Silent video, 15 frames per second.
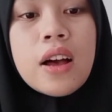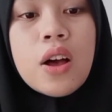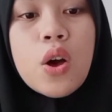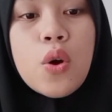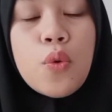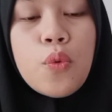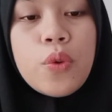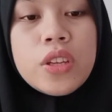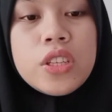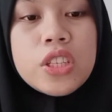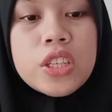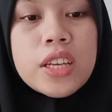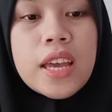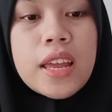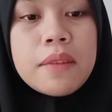
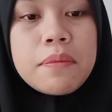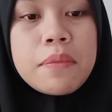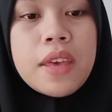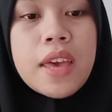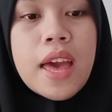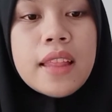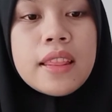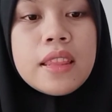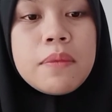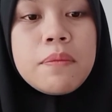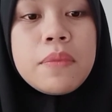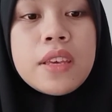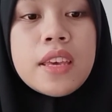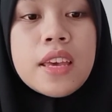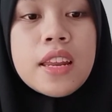which can be at the
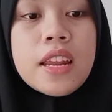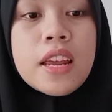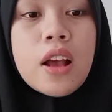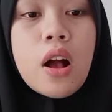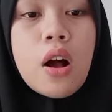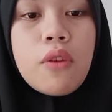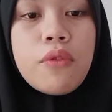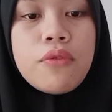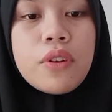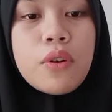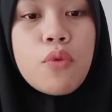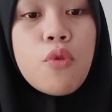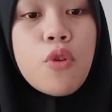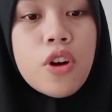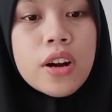beginning of a
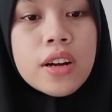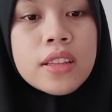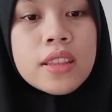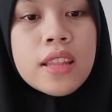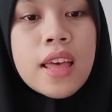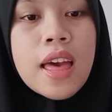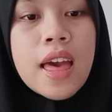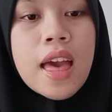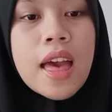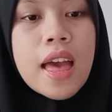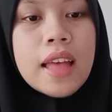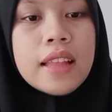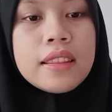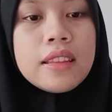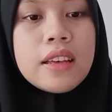word,
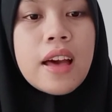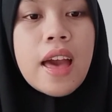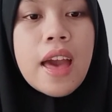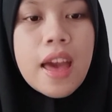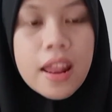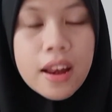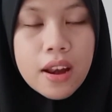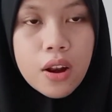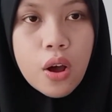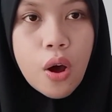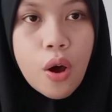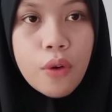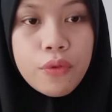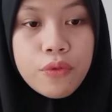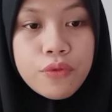at the end
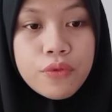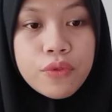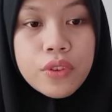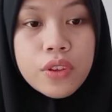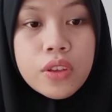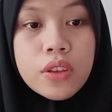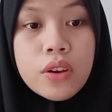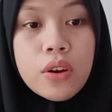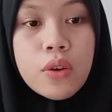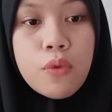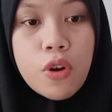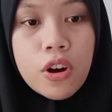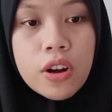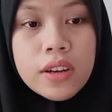of word.